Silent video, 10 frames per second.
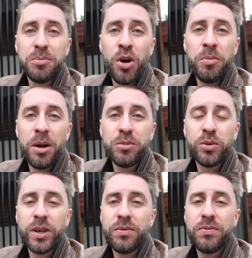the moment I'm
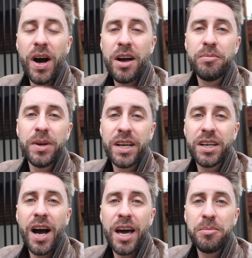doing
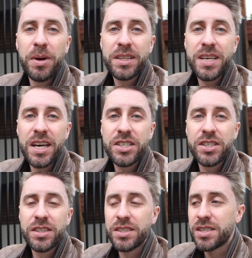5-minute guided
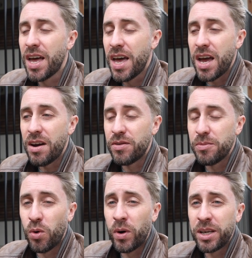meditations
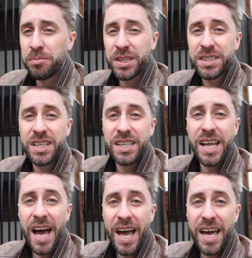every morning, but
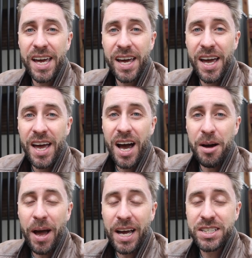today
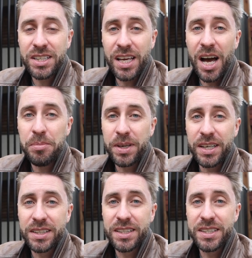I'm actually
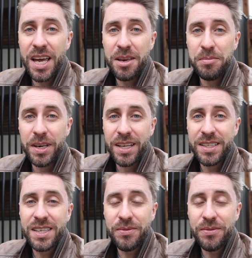upping it to 10 minutes.